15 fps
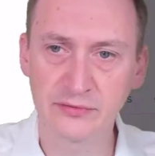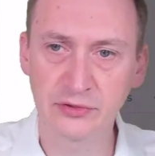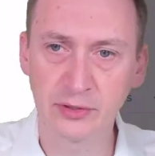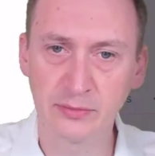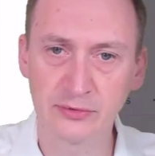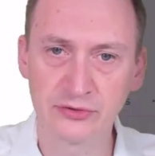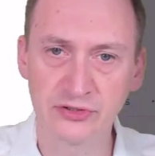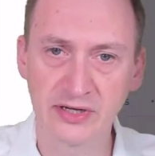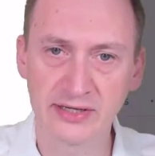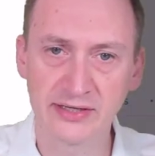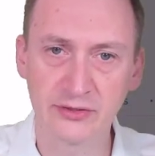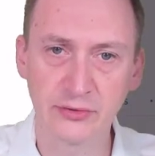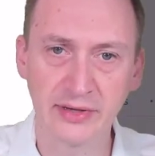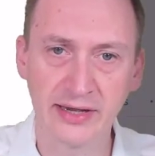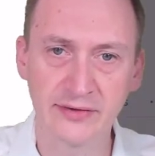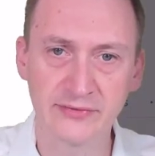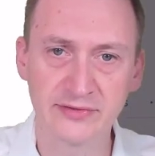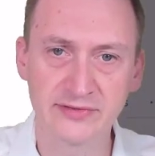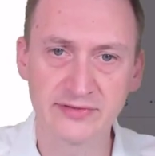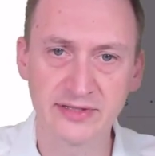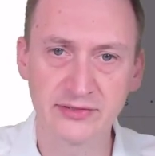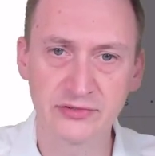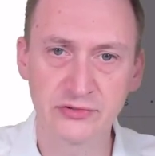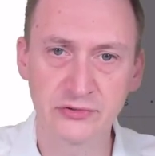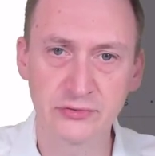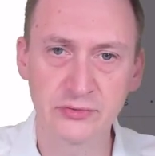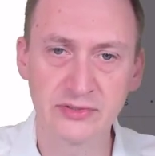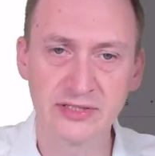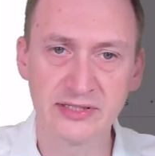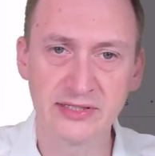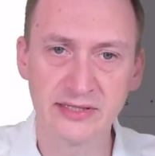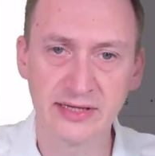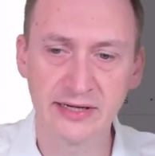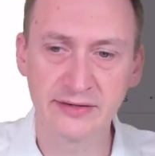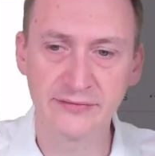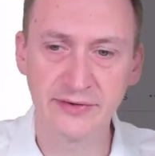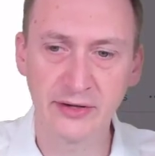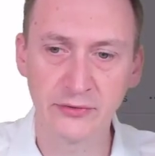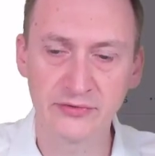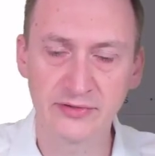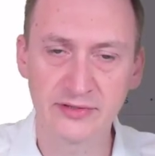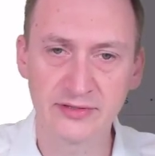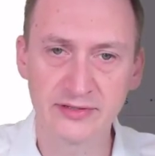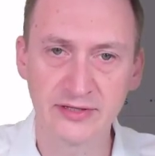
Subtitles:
double check that you have this set to the 9000, the